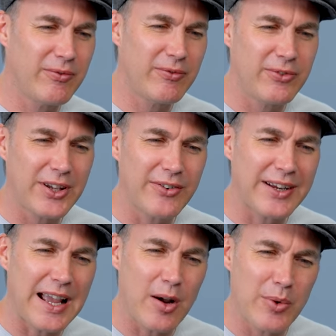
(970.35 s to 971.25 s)

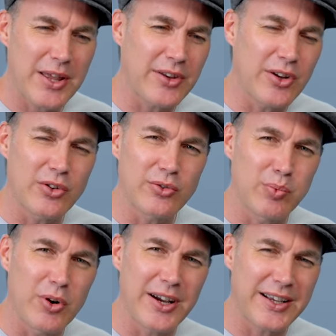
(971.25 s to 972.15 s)
figuring out where the notes
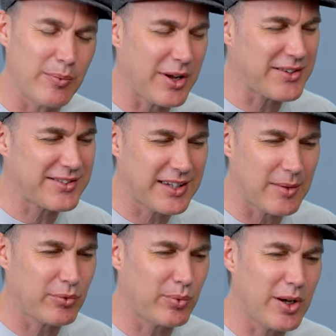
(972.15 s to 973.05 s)
work and where the
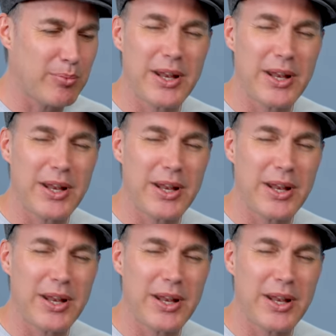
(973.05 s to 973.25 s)
skips work.